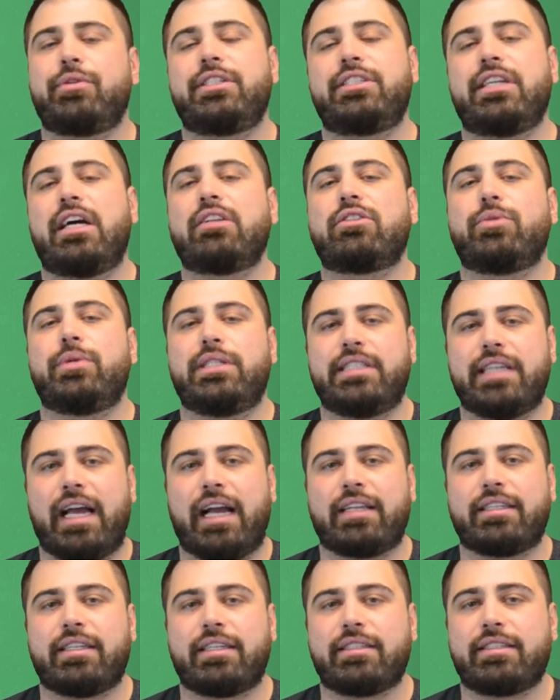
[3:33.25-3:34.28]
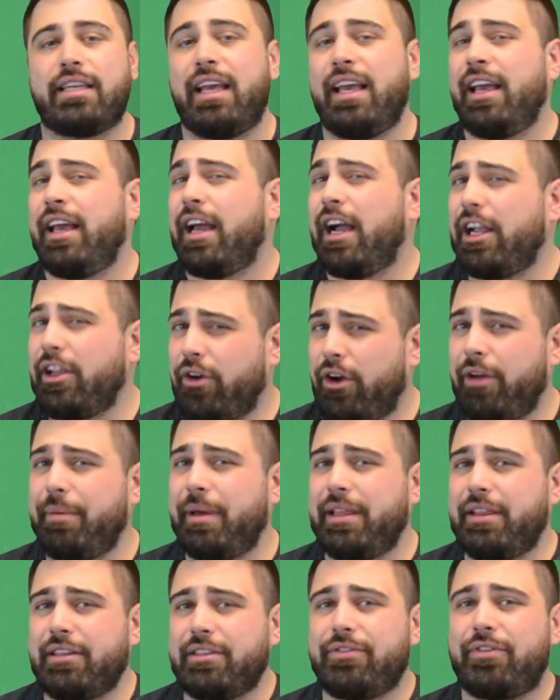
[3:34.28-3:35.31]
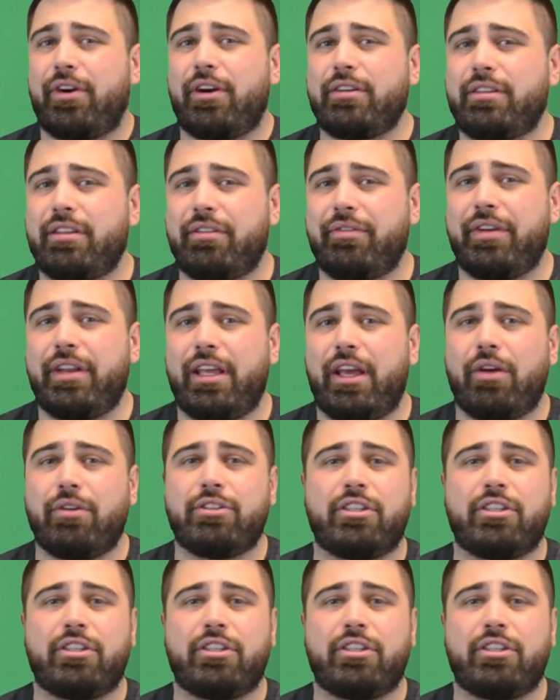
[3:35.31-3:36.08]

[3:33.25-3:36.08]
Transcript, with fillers: reach out to eTactics. And you already made this far into the video,